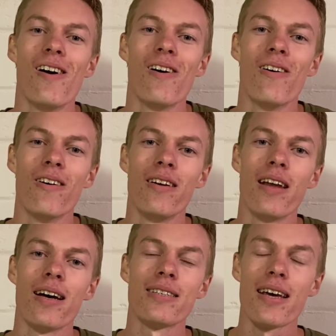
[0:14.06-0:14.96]

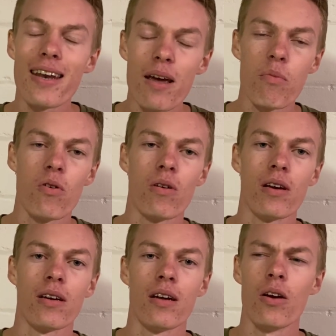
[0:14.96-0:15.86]
on Sunday
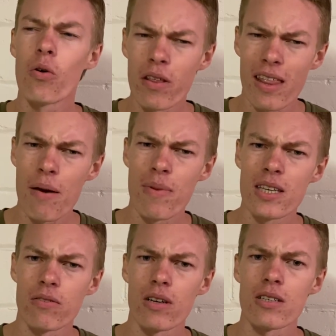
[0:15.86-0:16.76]
morning and all that that means
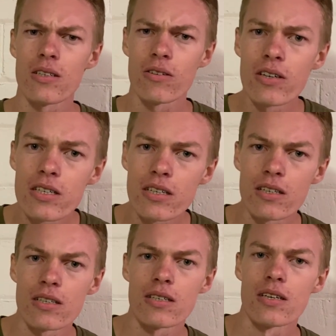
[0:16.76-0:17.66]
for us as
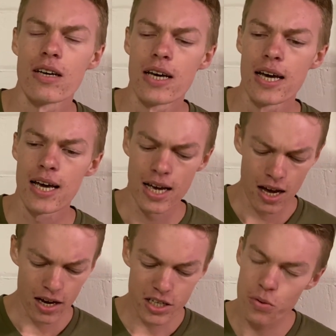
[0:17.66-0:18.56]
Christians,
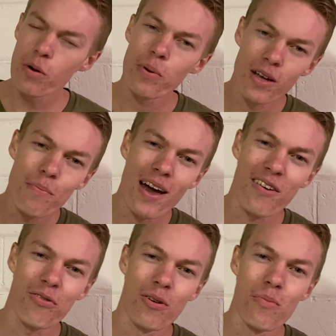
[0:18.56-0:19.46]
I just want to bring you back
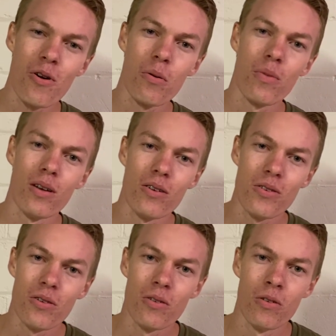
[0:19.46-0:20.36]
for a moment
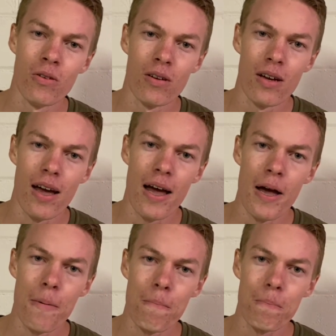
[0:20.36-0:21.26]
to
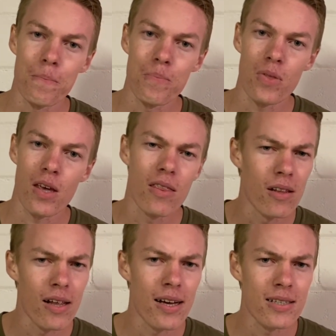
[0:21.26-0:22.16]
the
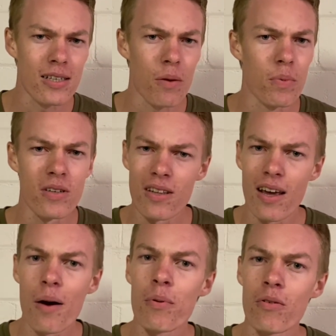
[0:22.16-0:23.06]
Last Supper, to the
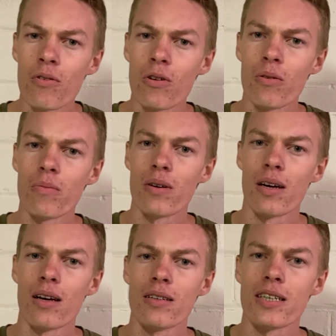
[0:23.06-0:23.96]
upper room,
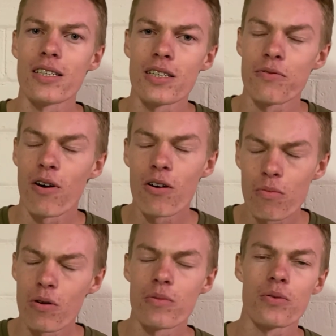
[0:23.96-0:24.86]
Jesus' final
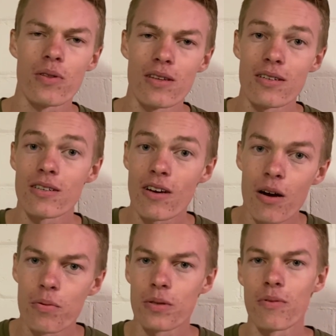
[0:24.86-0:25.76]
moments with his
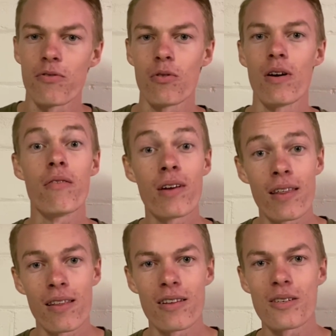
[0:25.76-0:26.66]
disciples before
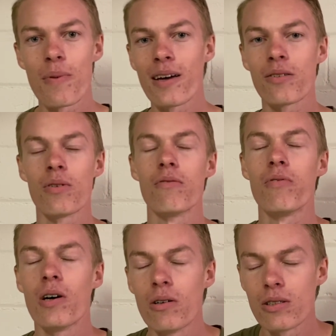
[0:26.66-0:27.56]
everything that's about to
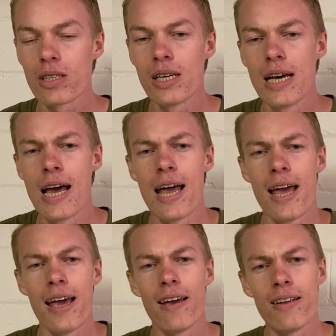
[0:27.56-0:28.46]
unfold.
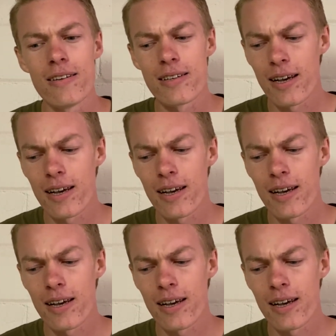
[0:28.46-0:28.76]
And